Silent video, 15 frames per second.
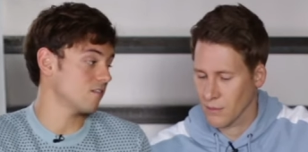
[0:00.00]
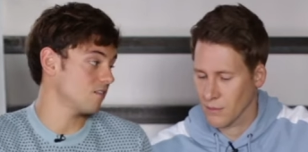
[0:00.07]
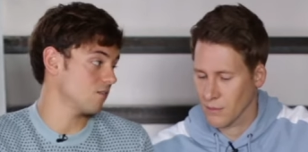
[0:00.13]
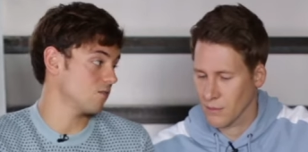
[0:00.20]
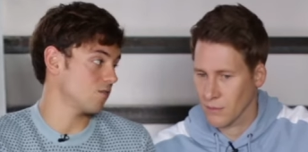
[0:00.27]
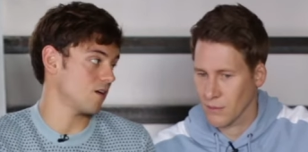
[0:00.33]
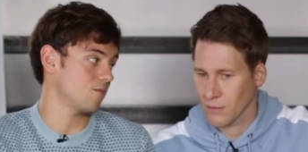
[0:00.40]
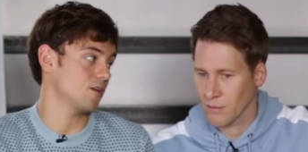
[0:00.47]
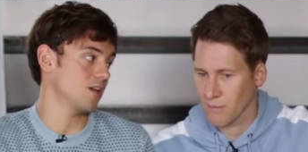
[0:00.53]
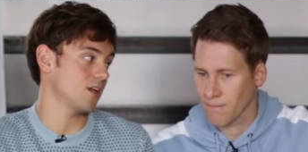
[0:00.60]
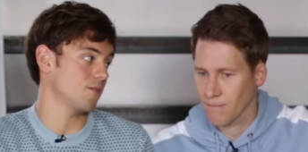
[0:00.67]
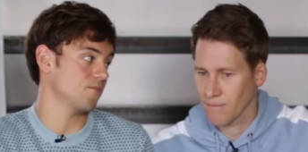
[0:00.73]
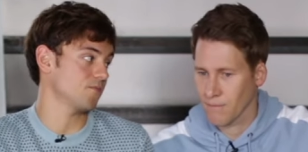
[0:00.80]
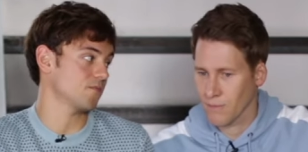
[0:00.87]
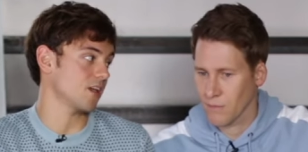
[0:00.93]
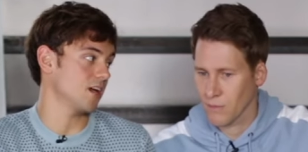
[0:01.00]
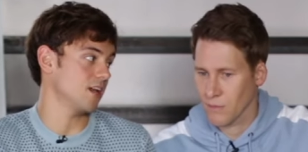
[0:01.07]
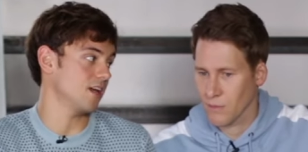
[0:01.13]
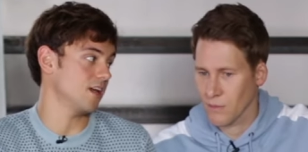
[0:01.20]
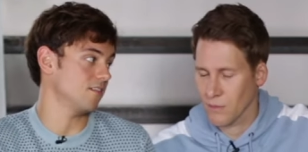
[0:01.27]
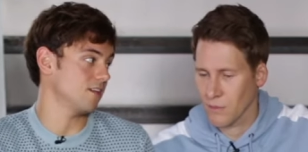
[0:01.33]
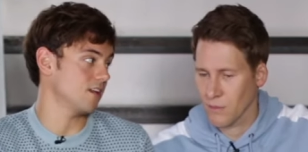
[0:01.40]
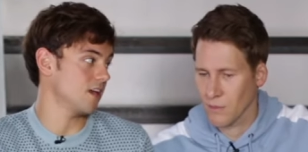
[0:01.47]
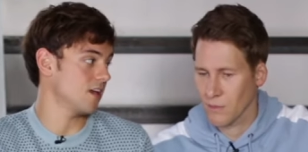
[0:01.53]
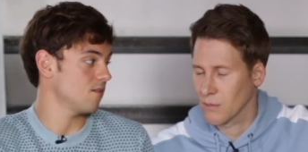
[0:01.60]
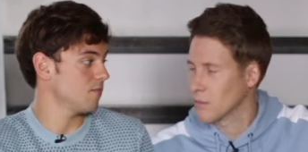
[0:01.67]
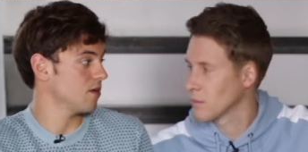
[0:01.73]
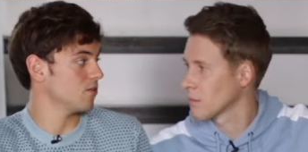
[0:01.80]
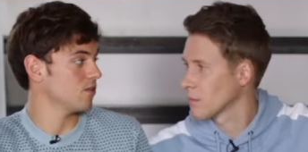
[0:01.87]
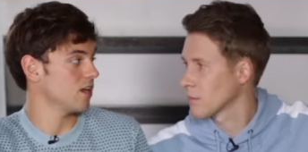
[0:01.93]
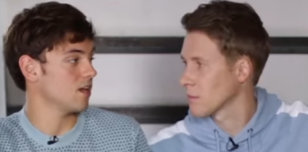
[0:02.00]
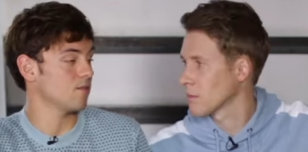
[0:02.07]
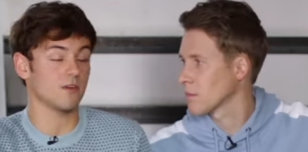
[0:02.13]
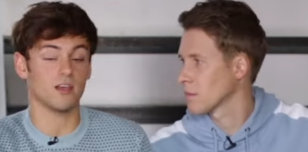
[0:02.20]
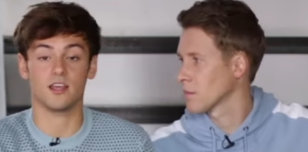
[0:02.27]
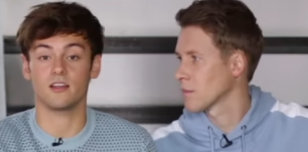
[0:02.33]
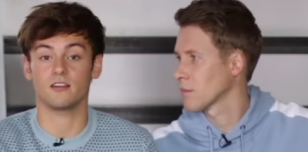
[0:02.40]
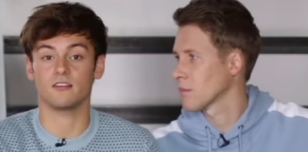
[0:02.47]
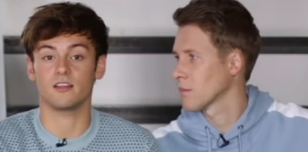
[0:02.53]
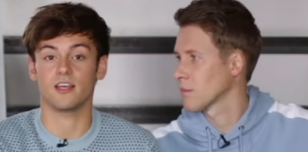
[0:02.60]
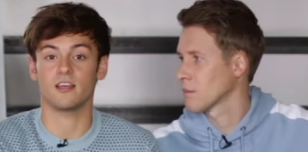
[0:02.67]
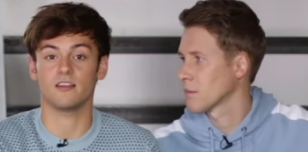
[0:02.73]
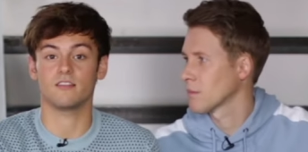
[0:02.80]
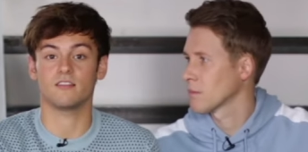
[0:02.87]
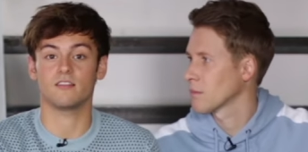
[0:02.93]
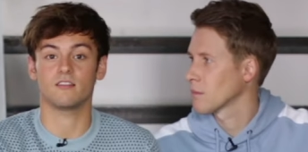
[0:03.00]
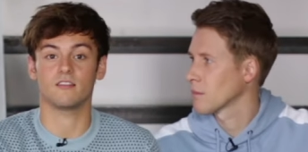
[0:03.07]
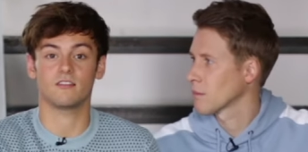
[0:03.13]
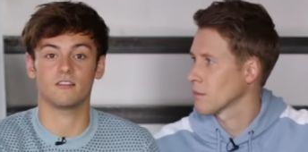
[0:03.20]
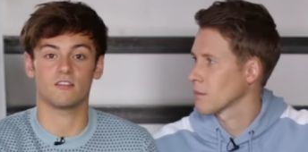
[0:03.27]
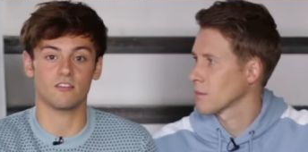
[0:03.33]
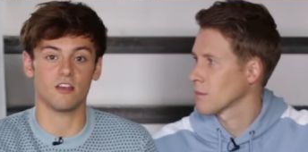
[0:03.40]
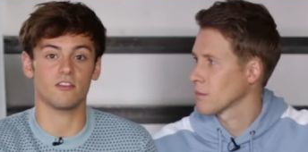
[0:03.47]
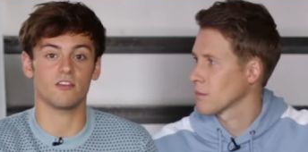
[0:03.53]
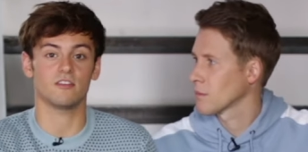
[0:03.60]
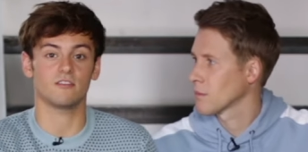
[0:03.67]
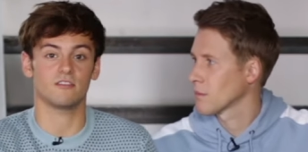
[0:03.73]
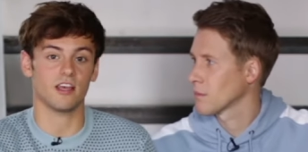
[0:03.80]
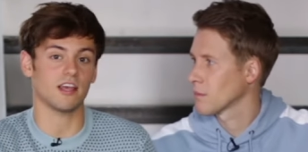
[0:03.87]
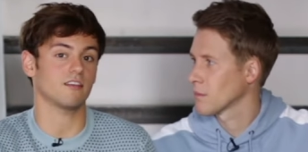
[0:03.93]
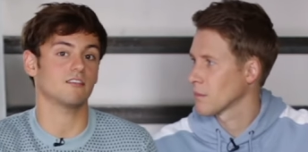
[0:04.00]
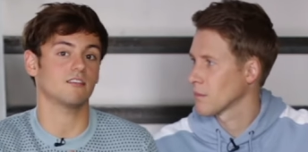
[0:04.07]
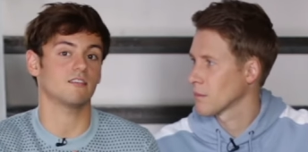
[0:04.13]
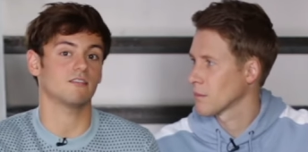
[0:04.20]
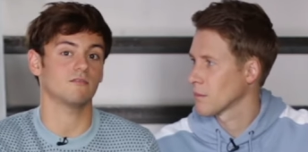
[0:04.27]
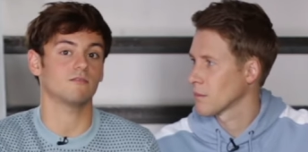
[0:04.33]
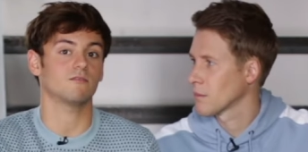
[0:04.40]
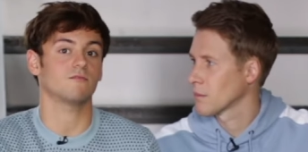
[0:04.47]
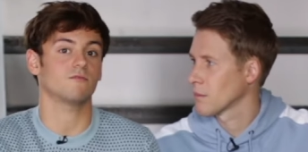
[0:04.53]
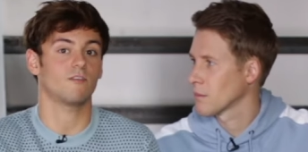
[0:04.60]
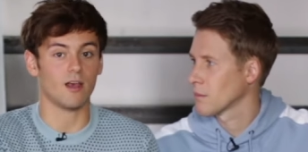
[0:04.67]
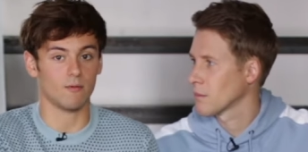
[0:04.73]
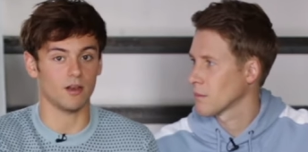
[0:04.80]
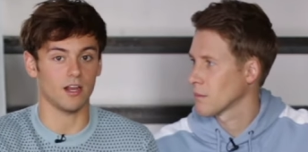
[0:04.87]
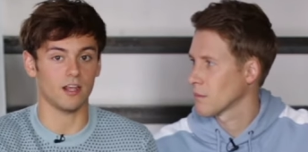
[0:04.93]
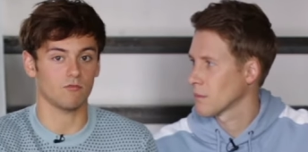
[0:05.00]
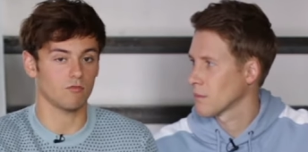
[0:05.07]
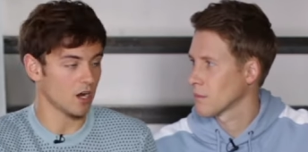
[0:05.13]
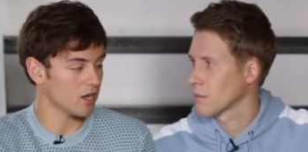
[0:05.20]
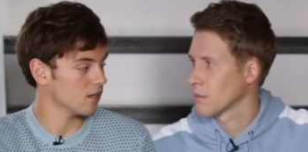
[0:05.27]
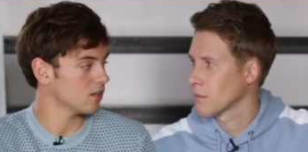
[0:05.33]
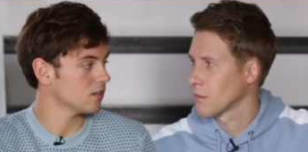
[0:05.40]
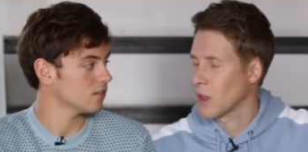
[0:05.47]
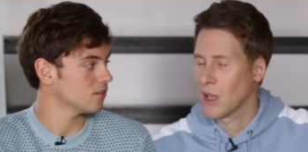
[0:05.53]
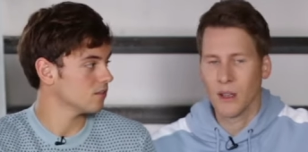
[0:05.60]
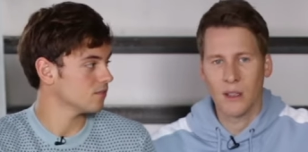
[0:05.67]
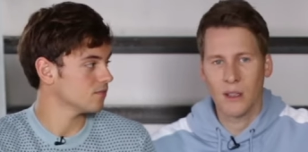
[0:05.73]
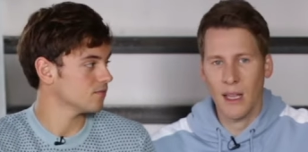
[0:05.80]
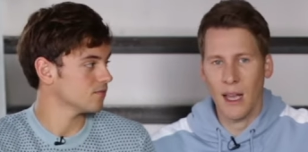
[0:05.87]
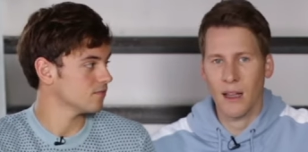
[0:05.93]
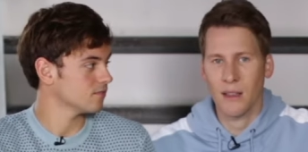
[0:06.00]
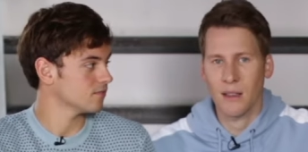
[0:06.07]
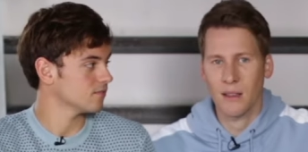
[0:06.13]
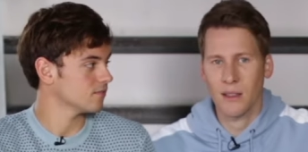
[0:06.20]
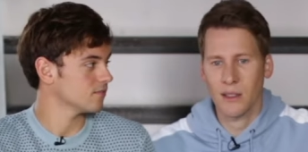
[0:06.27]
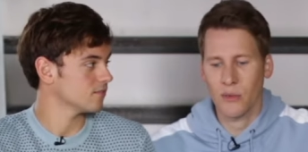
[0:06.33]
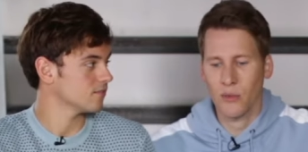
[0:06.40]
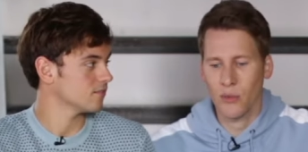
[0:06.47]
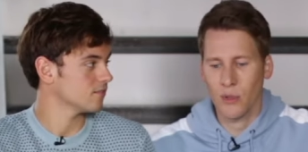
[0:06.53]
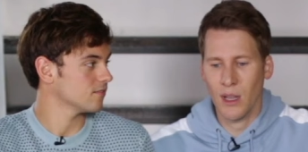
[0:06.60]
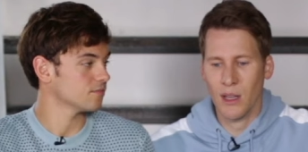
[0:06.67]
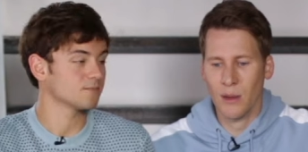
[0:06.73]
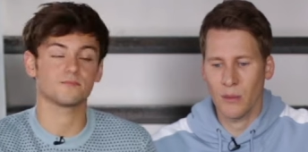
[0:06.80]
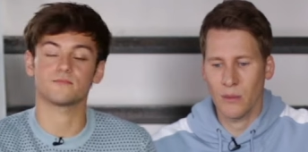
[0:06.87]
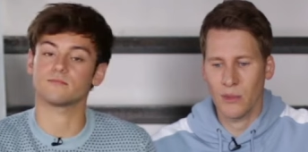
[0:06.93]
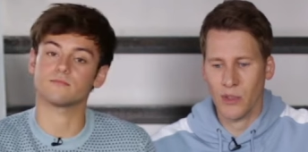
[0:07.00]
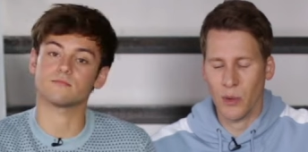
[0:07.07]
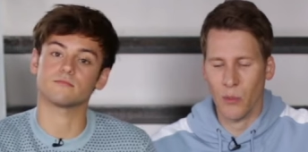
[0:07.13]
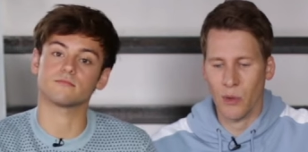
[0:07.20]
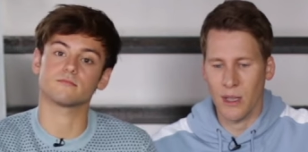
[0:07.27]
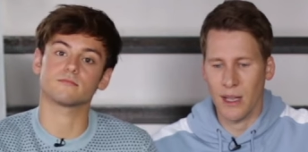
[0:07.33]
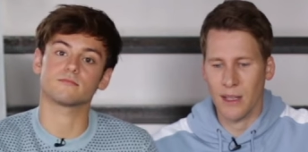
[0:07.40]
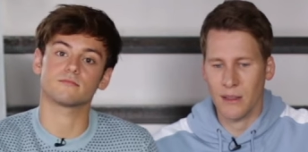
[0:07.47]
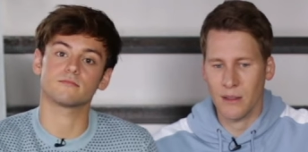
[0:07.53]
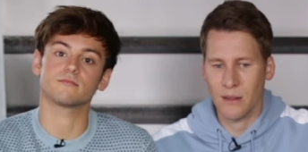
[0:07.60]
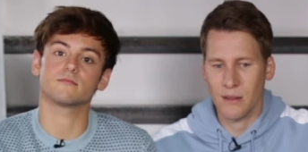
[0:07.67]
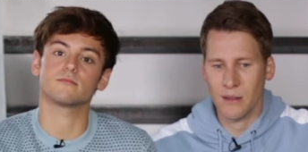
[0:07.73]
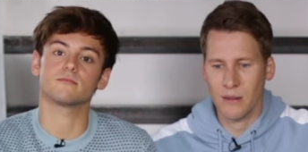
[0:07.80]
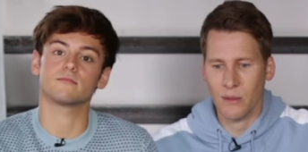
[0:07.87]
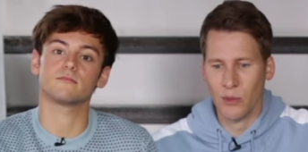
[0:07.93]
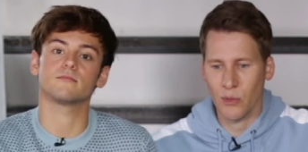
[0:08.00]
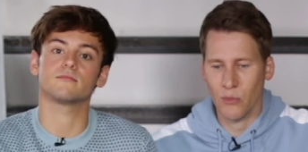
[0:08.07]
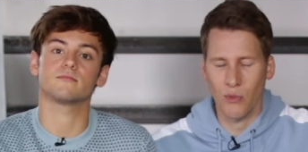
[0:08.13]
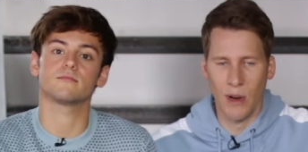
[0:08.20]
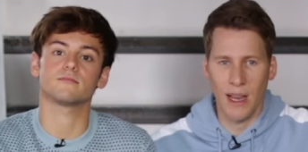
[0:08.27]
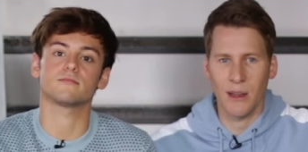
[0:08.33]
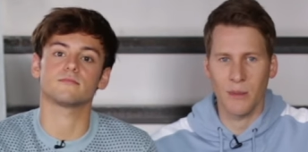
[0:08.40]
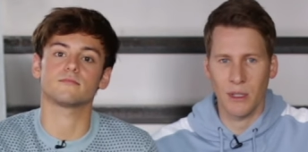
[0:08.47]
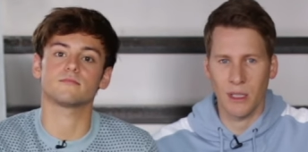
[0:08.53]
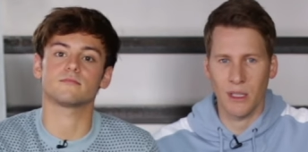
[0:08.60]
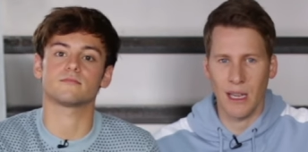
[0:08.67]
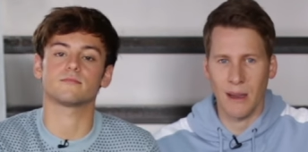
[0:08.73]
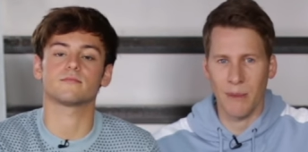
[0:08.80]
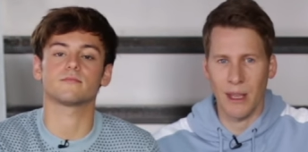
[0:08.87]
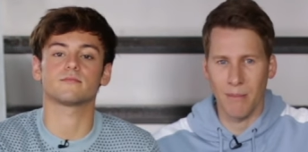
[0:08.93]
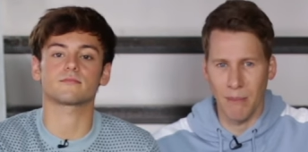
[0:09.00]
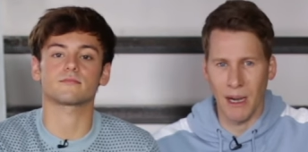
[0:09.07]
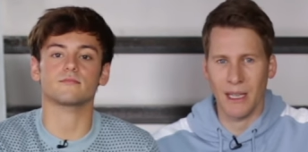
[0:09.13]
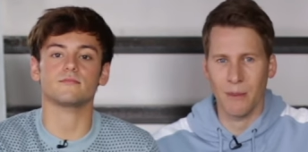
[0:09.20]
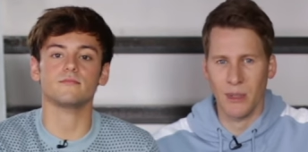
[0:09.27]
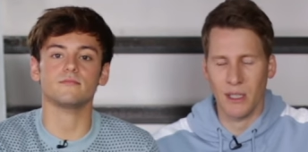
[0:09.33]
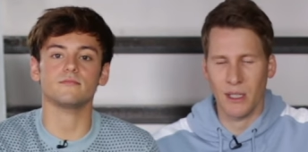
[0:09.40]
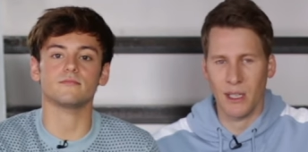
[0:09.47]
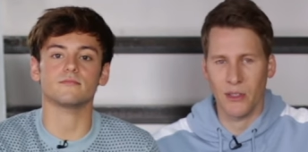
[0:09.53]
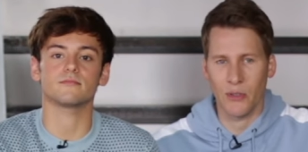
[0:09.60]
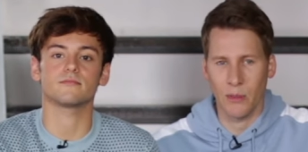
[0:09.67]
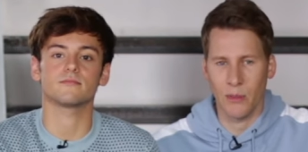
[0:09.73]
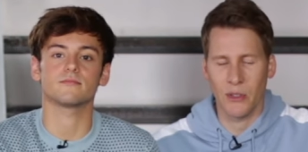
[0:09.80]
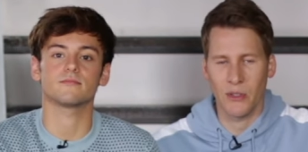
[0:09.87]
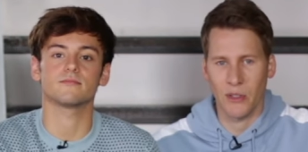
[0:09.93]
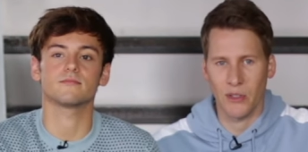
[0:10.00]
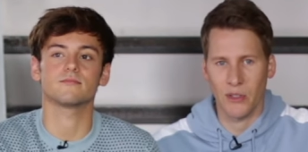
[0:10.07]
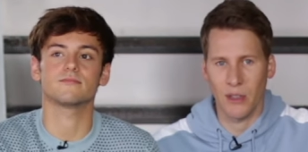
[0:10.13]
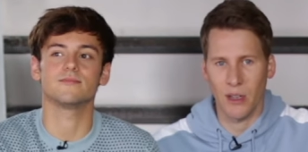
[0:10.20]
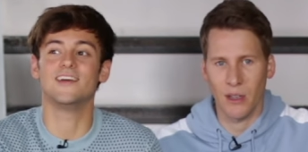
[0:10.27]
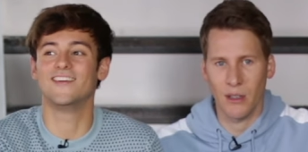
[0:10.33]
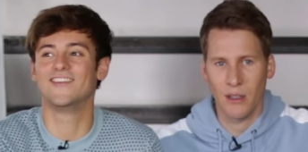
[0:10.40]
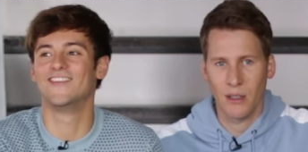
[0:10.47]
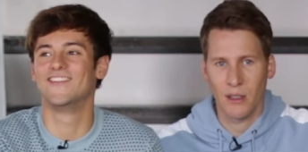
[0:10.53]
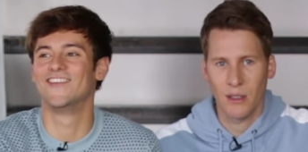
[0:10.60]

Speaker 1: Lance's family, and it is a name, middle name in his southern Texan family, right?
Speaker 2: Yeah, because if you name someone like with a Ray middle name, they might be a country music star.